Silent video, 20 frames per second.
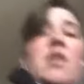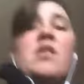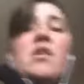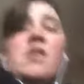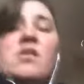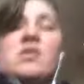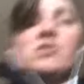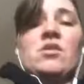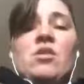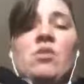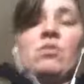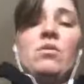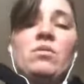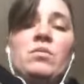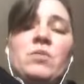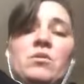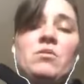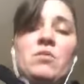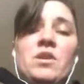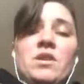is go
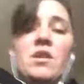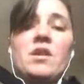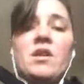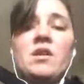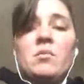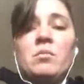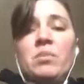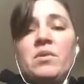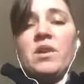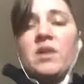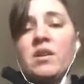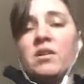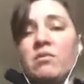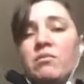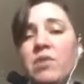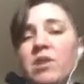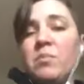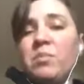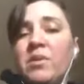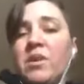through and unplug and
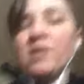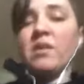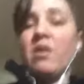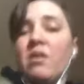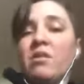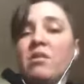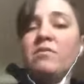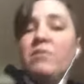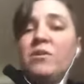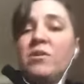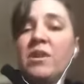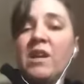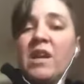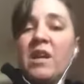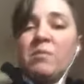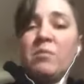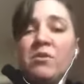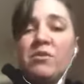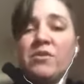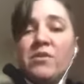replug all of your
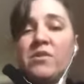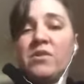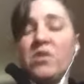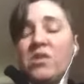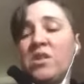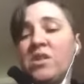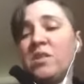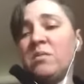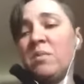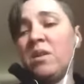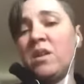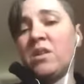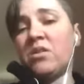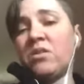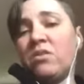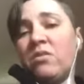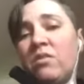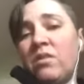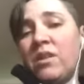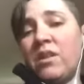cables just to make
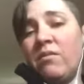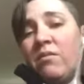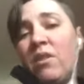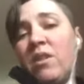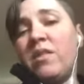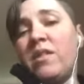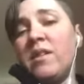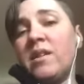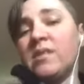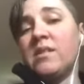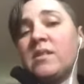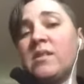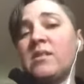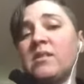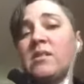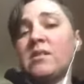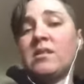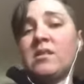sure that everything is